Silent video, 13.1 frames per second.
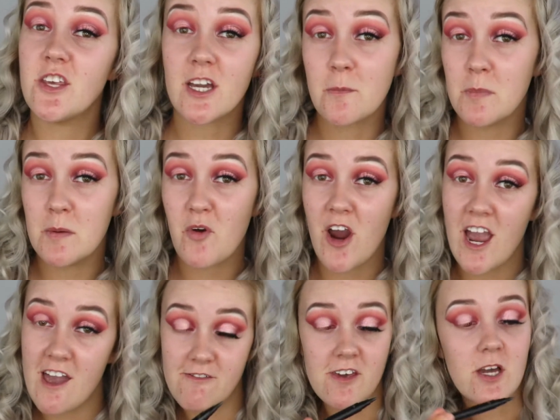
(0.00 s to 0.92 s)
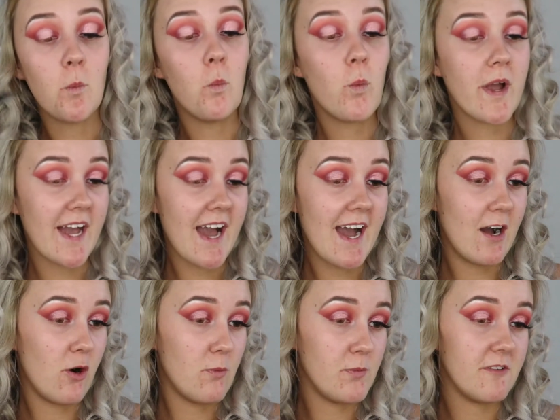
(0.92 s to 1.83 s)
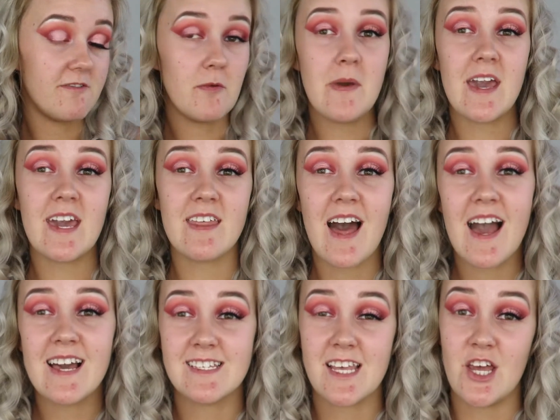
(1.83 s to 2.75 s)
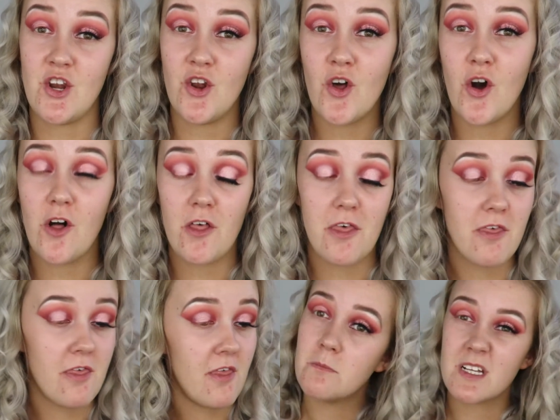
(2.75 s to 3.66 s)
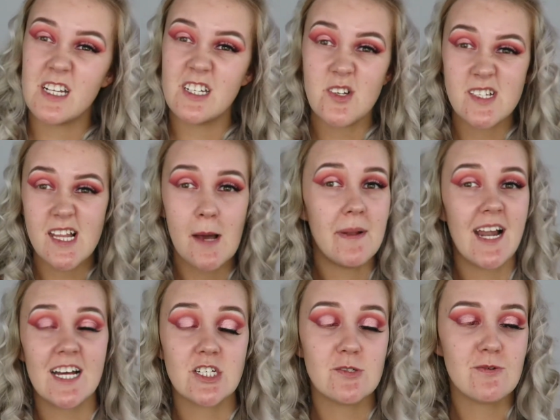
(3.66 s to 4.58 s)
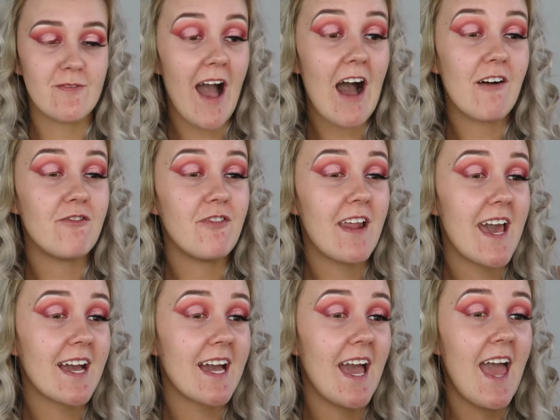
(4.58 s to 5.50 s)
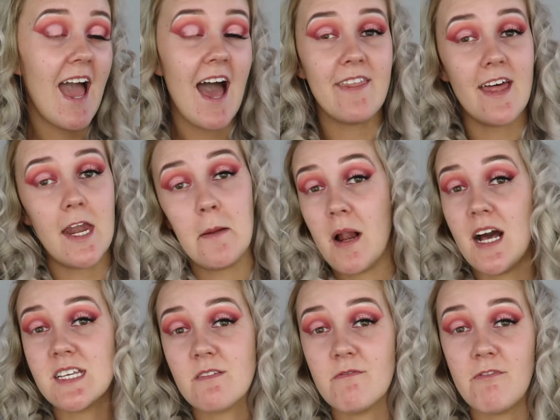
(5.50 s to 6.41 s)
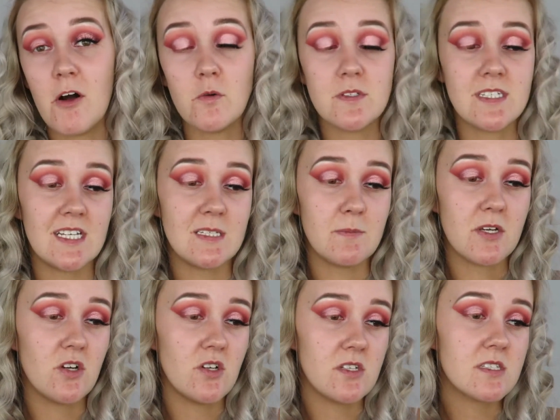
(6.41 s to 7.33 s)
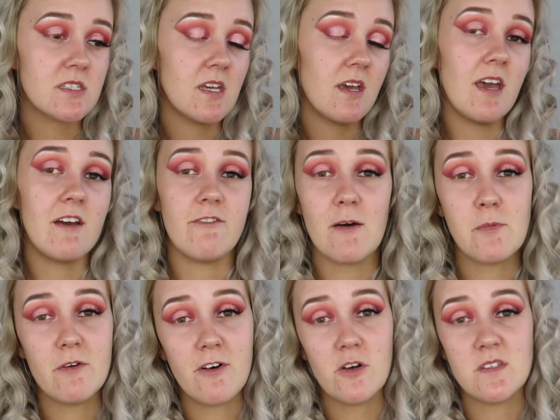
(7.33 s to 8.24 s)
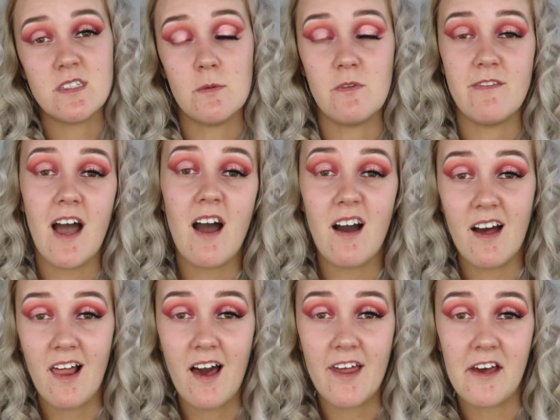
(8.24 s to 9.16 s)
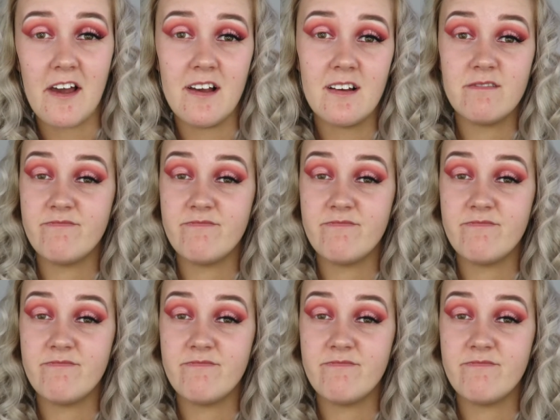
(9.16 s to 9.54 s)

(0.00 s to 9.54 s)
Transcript: you can be brave, you can wing it out, but for me that is enough. All I'm going to do is line my lashes without a flick, and then apply some falsies, because if I put falsies on without eyeliner,